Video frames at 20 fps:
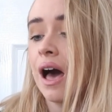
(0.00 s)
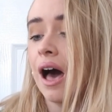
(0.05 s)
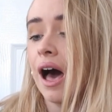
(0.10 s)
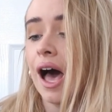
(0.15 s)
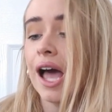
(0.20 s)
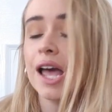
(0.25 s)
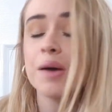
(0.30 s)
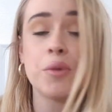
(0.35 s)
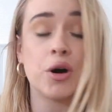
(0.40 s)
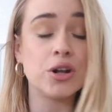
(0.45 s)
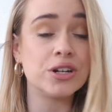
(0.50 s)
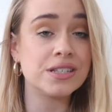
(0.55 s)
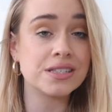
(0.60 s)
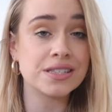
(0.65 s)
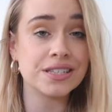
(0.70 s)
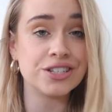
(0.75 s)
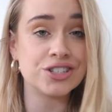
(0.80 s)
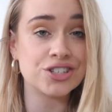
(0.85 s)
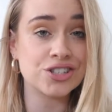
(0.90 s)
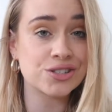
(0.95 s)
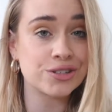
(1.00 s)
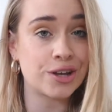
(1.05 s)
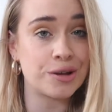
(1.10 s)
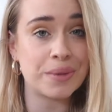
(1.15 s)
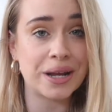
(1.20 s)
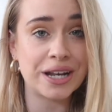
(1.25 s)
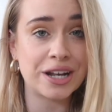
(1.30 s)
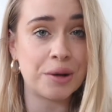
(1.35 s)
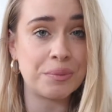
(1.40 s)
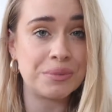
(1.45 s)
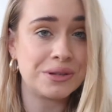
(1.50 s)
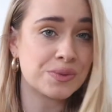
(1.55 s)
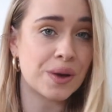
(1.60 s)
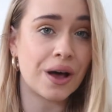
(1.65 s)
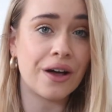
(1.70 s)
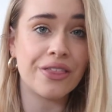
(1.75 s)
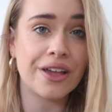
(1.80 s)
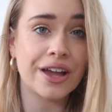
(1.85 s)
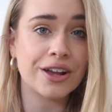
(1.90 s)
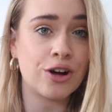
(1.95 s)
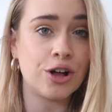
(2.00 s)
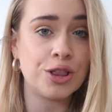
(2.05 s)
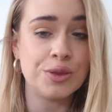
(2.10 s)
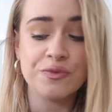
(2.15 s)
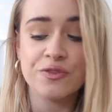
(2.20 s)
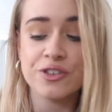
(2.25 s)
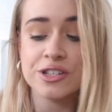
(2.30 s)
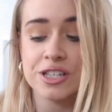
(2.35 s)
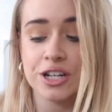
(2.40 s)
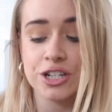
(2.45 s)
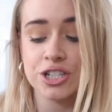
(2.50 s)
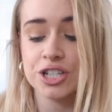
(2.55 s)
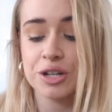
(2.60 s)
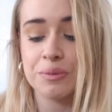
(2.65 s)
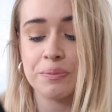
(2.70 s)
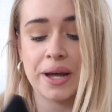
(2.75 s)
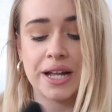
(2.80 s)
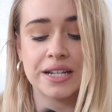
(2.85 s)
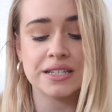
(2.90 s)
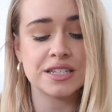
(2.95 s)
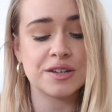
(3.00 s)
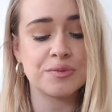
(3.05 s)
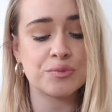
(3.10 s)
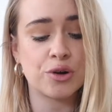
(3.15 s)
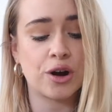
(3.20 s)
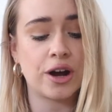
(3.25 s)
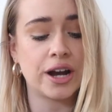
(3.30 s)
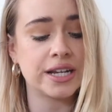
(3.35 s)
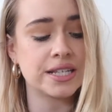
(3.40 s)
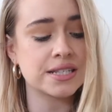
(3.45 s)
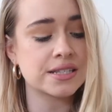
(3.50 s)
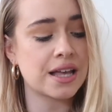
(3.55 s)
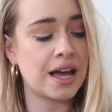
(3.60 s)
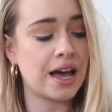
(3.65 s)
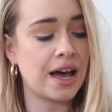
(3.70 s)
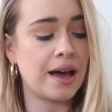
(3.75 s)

I am honestly just so made up as well that I got them for such a competitive price.